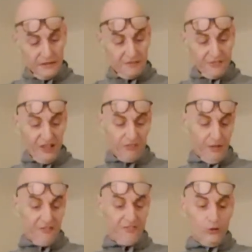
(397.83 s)

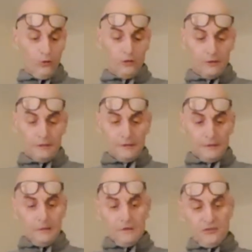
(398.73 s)
5x4.
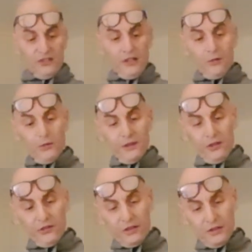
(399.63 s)
So
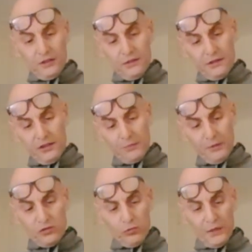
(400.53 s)
another
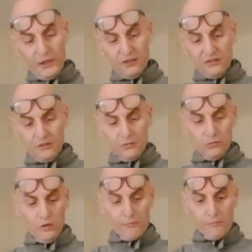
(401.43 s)
beautiful piece.
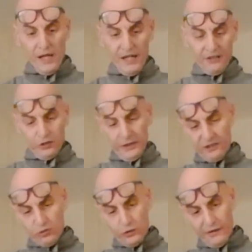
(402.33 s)
We may turn that
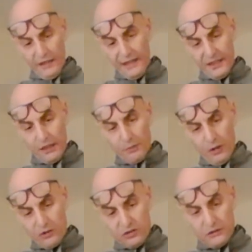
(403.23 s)
into another lidded
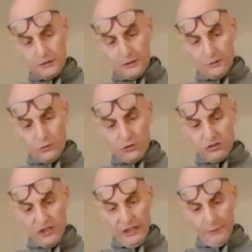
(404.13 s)
pot. We'll
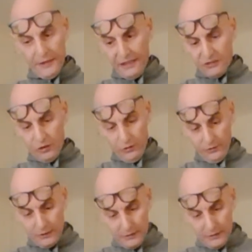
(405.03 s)
see how we get on.